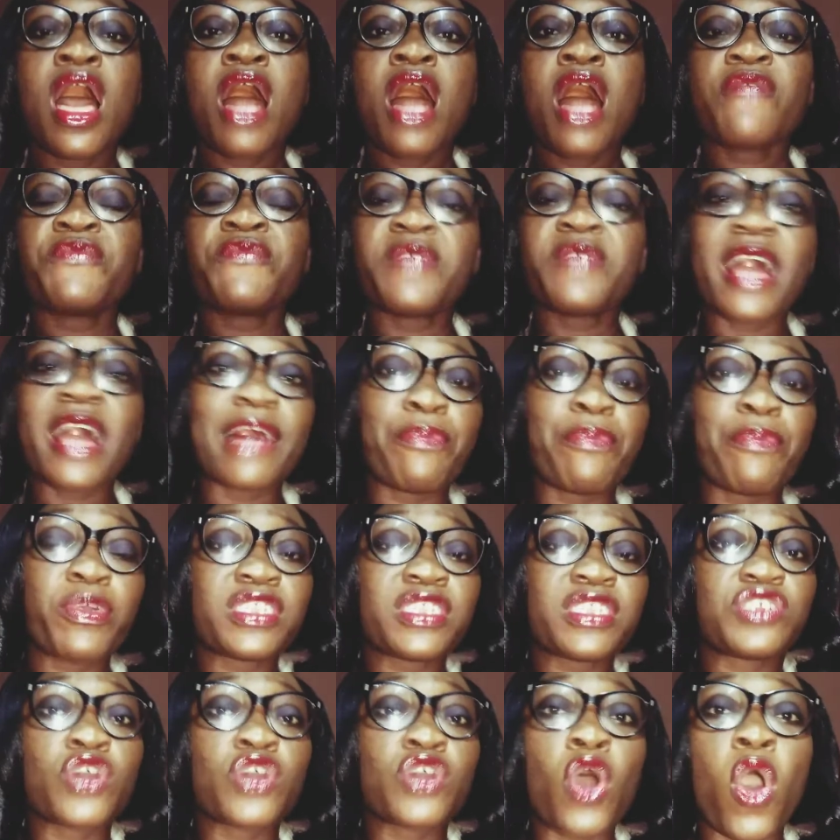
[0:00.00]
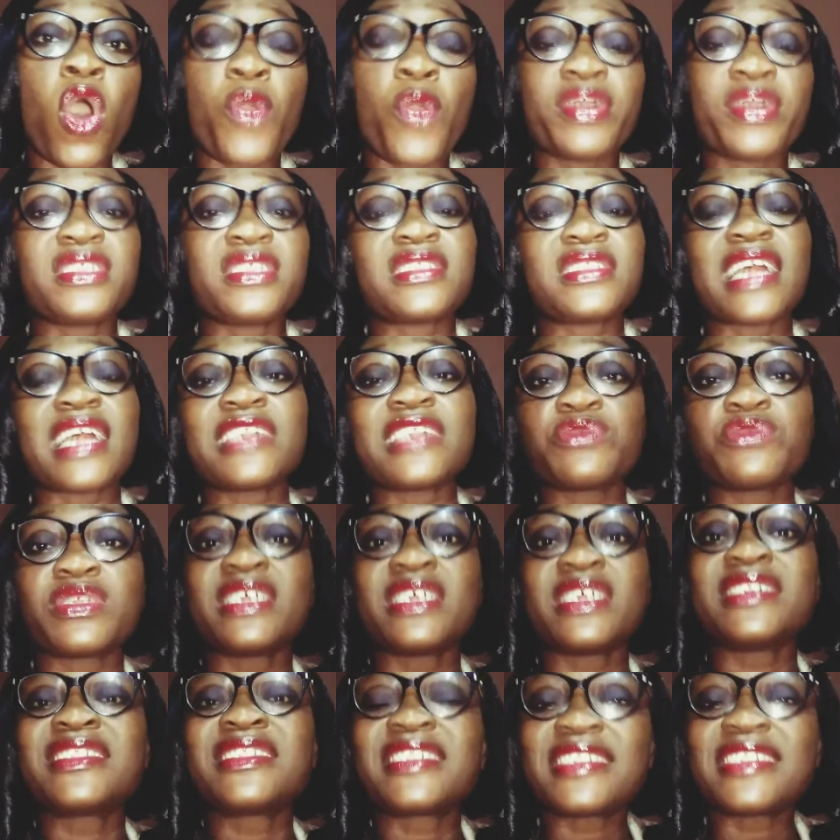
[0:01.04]
the position always starts with a
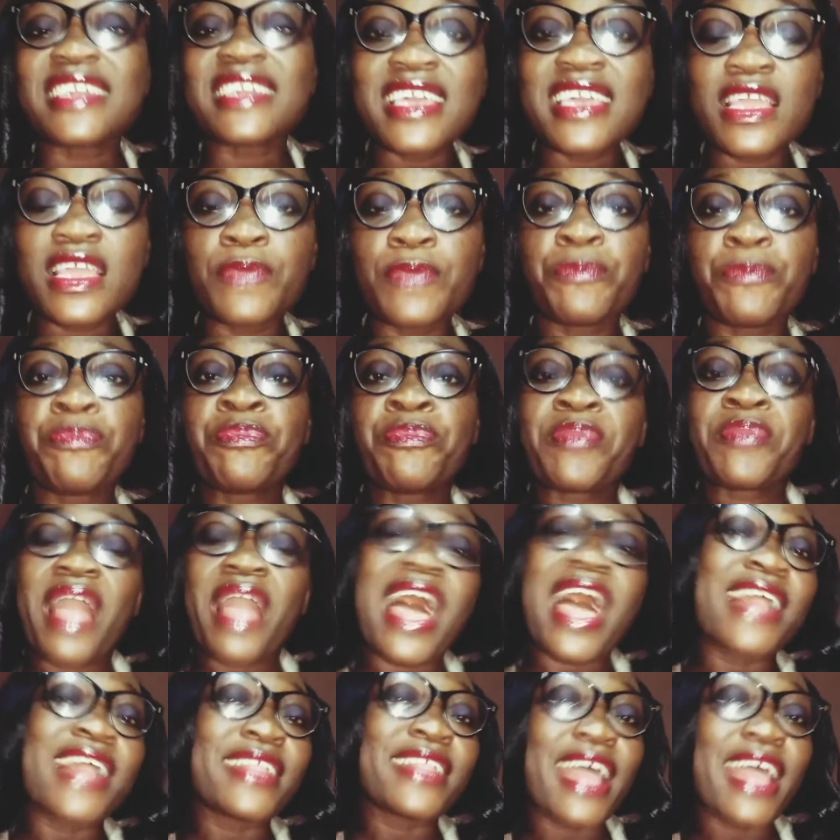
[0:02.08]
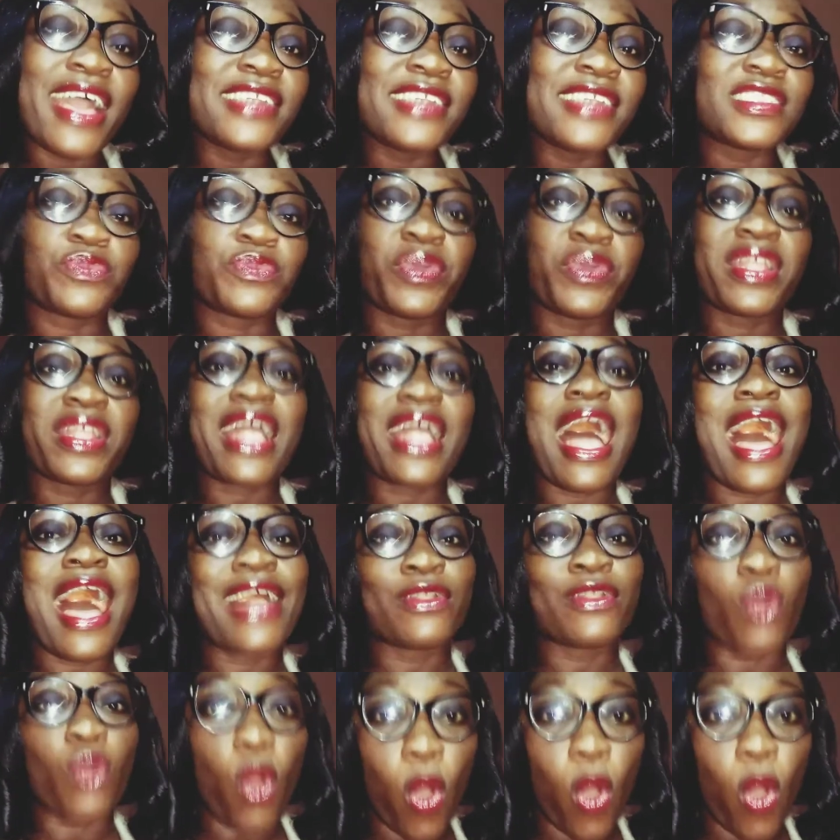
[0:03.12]
C and ends with
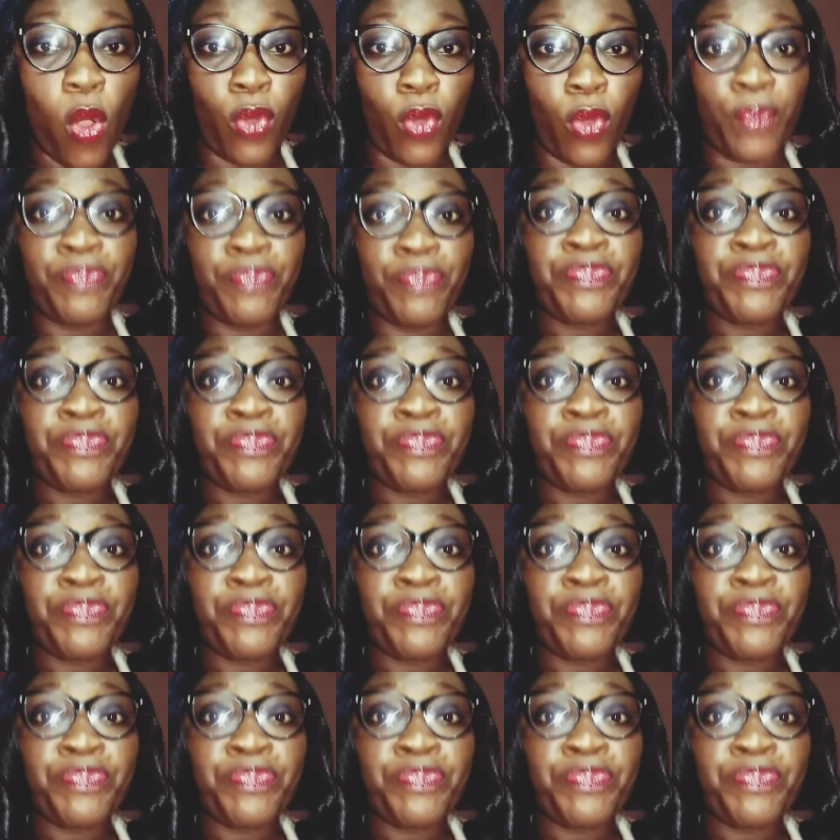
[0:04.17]
an O.